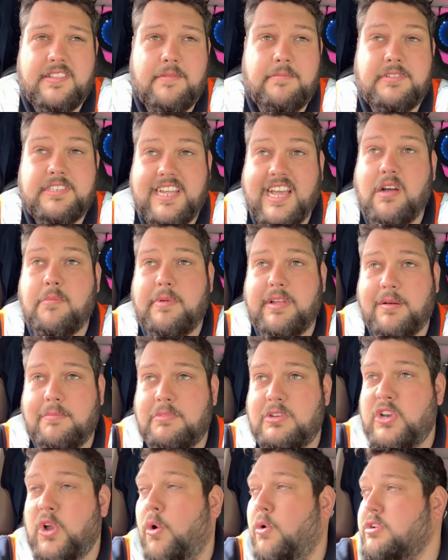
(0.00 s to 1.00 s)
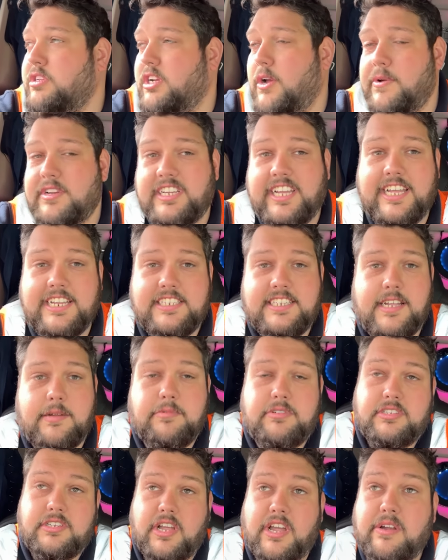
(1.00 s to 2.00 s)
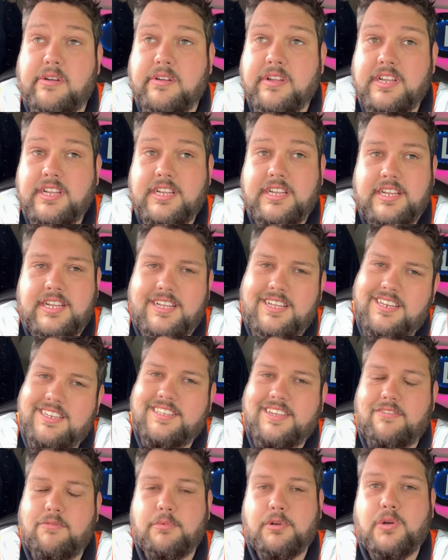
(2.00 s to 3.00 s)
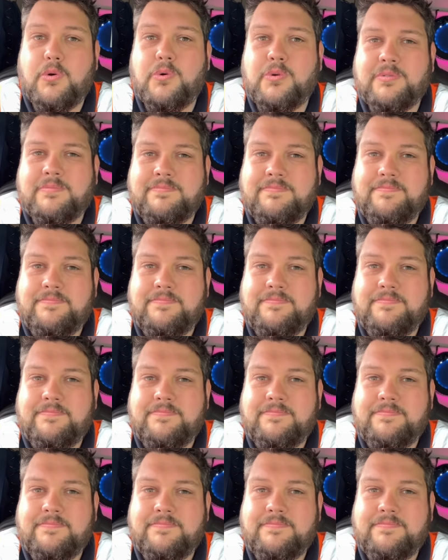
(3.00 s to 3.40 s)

tell me I'm not going to get tipped, so let's give them a call.